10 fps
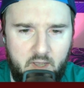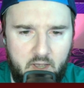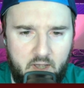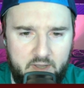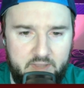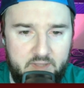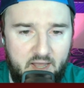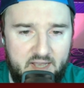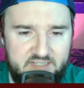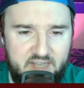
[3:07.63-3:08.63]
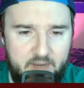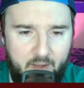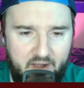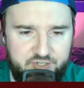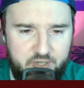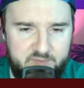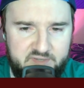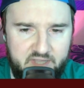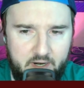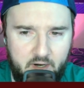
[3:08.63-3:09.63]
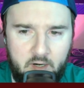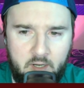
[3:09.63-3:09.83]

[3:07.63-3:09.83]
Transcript: in the last 10 matchups there.